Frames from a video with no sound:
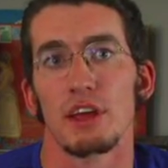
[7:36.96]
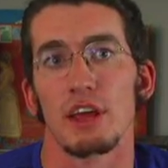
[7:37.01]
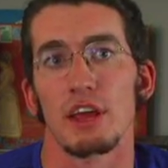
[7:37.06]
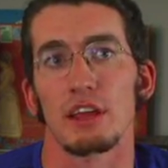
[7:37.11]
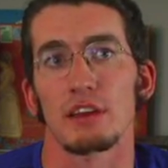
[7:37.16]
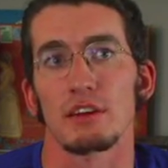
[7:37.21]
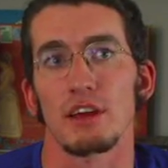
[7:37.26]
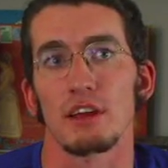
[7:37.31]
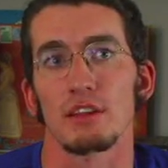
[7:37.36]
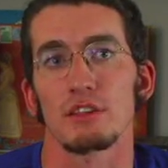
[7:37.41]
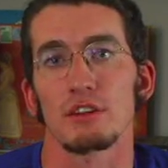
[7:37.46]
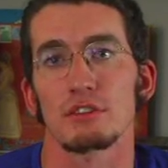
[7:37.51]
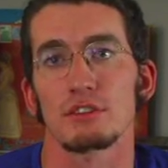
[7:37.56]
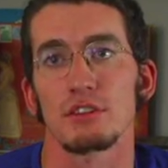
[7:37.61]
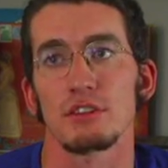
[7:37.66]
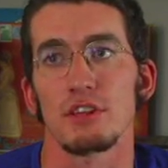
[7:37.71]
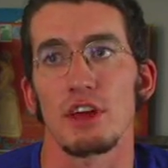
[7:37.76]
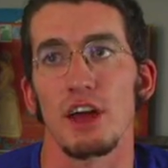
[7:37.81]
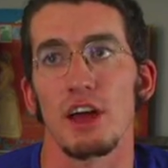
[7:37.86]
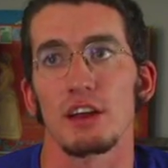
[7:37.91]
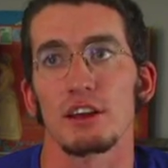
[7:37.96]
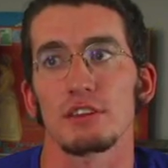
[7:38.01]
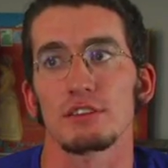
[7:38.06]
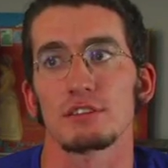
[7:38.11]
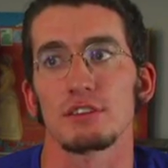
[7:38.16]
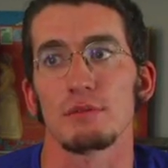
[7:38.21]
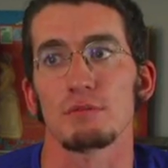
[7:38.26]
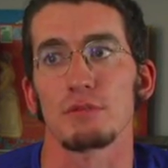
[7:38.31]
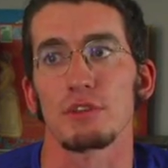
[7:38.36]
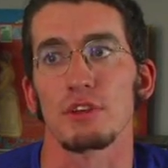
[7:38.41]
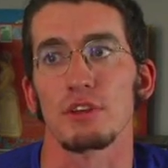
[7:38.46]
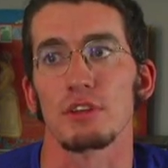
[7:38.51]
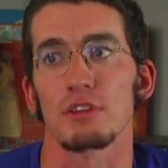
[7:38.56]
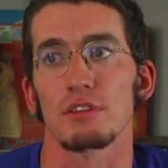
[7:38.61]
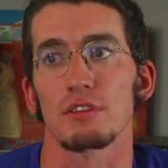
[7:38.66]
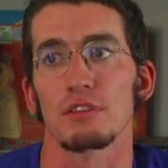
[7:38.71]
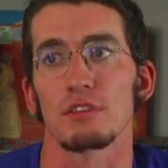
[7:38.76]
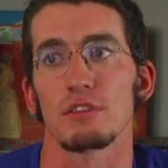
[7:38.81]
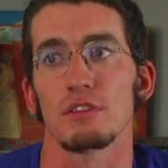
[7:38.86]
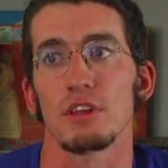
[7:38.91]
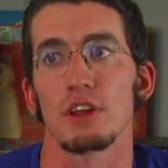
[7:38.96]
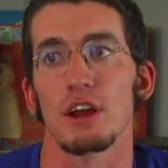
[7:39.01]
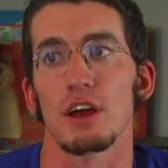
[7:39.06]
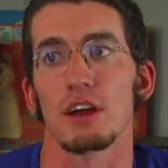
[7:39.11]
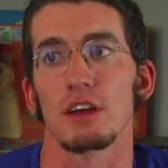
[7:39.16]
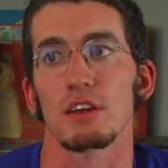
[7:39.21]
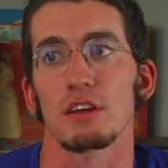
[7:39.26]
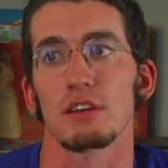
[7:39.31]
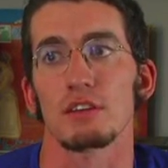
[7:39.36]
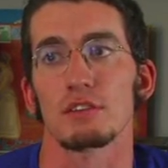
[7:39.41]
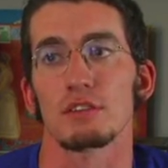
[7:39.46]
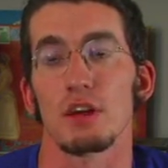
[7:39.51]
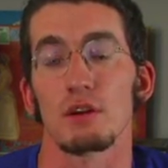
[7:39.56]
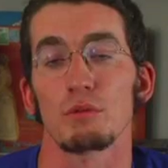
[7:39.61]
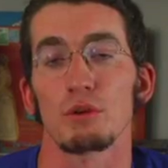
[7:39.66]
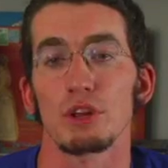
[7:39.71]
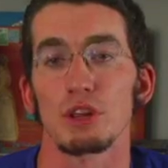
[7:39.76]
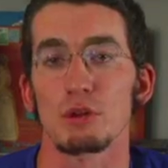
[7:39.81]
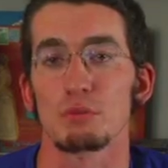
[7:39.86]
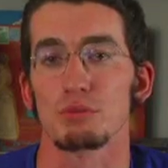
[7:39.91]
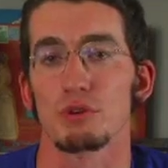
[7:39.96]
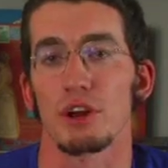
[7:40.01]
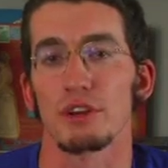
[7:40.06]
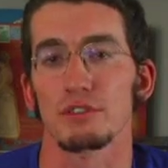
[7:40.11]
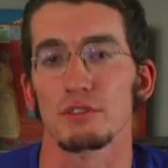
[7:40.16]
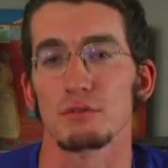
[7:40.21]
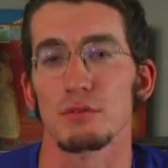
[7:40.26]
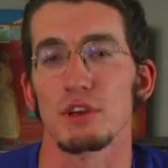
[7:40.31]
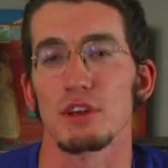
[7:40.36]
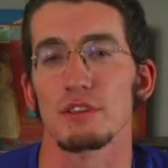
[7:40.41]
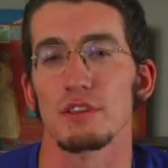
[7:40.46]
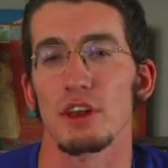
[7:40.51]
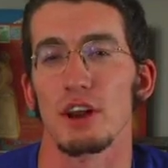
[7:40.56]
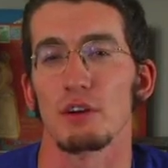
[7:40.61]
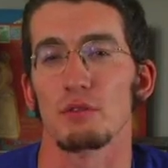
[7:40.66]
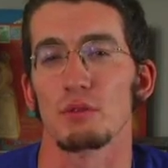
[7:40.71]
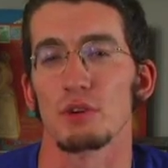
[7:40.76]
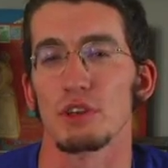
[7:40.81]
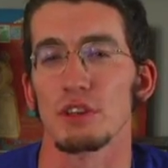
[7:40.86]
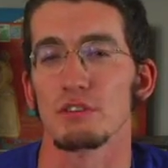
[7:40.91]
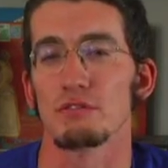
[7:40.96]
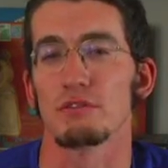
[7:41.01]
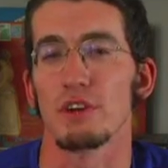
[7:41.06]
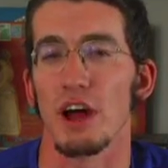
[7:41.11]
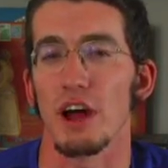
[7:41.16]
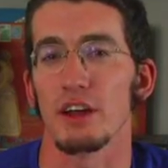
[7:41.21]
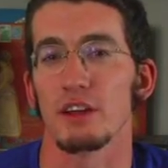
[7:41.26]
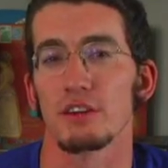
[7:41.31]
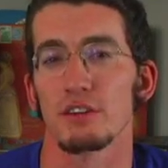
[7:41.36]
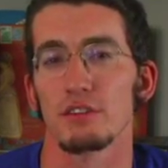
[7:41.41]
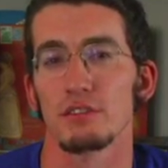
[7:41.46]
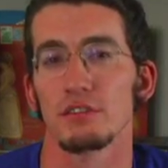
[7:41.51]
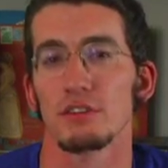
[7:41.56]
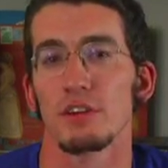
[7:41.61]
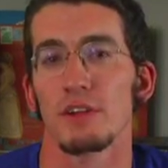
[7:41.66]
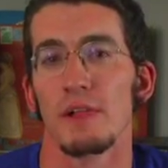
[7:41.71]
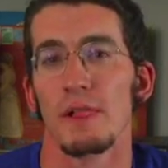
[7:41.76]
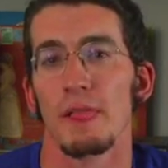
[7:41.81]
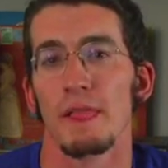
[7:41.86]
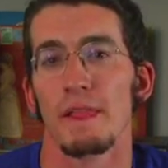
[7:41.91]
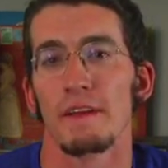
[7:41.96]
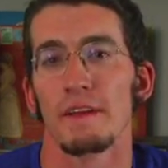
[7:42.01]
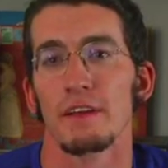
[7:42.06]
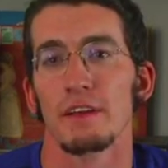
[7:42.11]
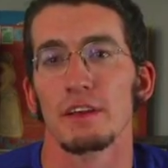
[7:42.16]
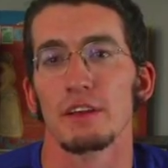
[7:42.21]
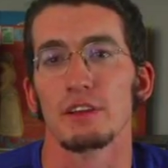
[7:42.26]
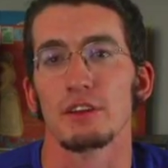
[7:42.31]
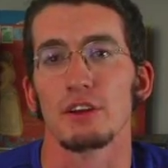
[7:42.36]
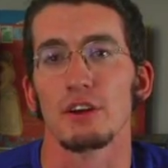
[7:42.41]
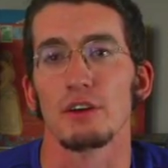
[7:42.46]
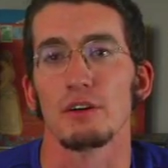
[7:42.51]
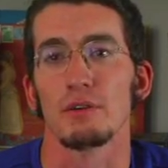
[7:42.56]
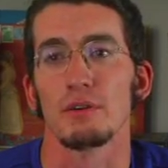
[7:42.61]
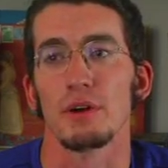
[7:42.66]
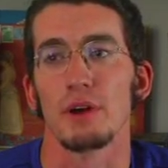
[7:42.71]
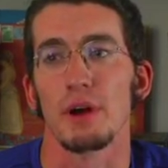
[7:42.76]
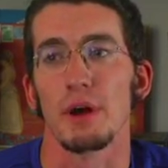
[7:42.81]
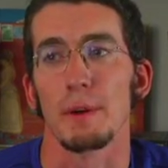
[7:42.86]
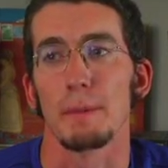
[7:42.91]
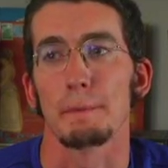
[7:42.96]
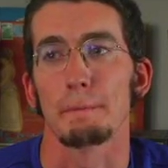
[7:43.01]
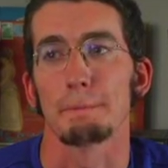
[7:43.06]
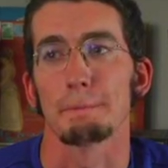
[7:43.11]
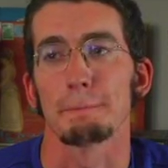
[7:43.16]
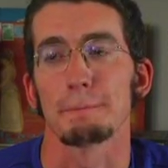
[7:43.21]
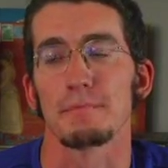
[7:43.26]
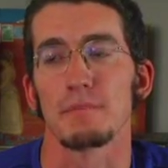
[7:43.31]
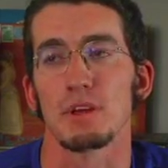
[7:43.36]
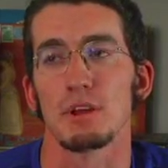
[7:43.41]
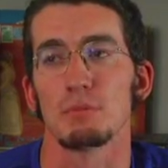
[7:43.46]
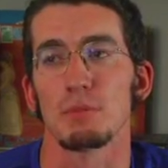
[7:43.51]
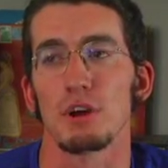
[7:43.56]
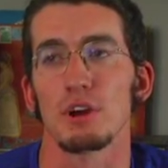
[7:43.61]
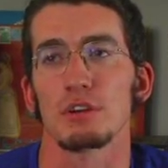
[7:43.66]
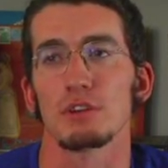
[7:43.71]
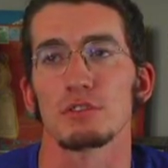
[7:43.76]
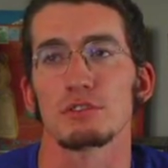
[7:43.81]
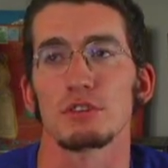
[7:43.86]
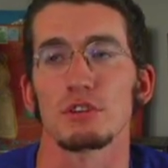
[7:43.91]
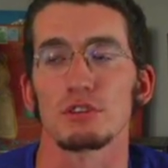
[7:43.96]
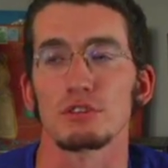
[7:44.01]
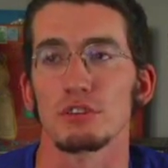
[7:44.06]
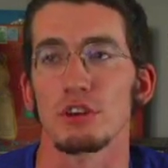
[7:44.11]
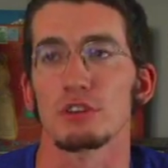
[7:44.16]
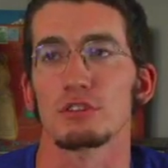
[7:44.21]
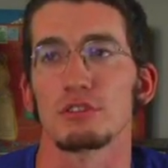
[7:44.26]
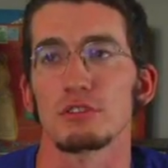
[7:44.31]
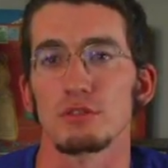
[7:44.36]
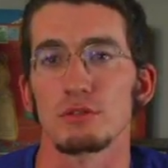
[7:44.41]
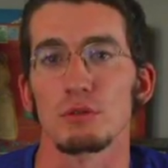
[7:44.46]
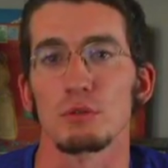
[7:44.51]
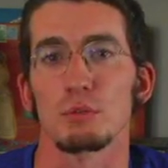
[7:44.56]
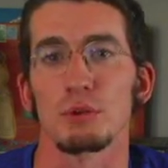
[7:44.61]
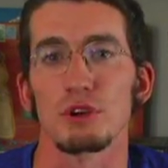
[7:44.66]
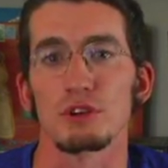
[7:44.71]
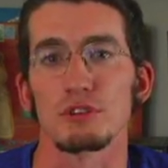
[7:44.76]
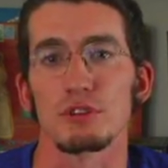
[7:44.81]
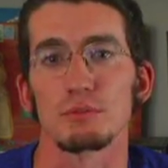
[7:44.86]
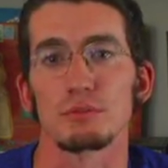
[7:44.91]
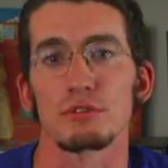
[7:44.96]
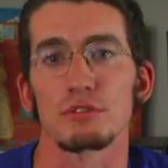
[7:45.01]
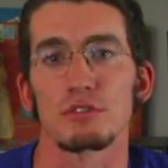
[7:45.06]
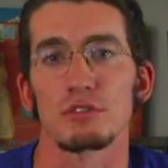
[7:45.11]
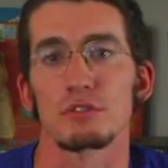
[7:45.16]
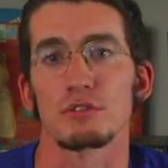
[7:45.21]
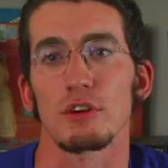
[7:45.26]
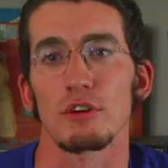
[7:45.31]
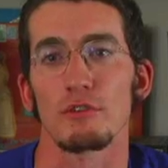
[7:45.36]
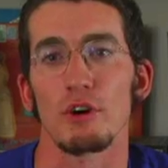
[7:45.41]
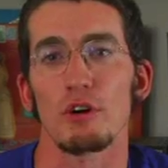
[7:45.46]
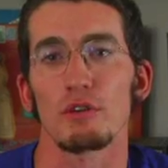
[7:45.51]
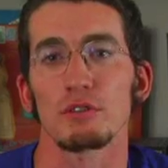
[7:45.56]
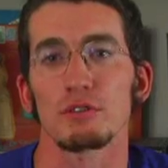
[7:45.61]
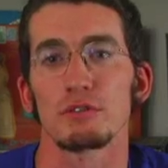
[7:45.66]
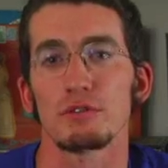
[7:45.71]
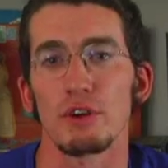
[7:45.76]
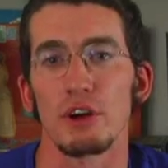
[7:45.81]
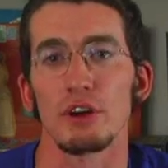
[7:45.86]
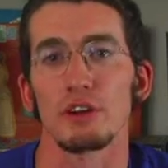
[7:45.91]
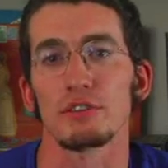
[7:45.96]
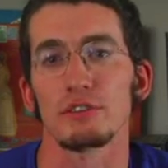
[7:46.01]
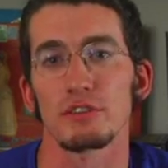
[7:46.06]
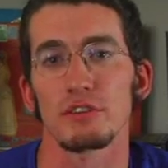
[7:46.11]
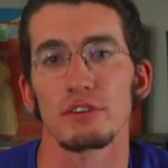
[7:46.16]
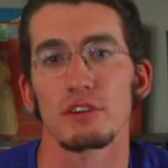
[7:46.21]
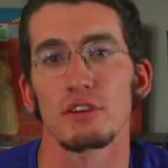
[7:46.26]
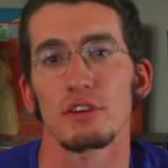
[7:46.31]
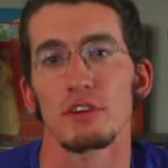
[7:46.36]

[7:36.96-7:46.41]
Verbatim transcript: and I looked at that as something that I that really impressed me and that I really value, you know, um, in my own associations with bishops. So I've always felt,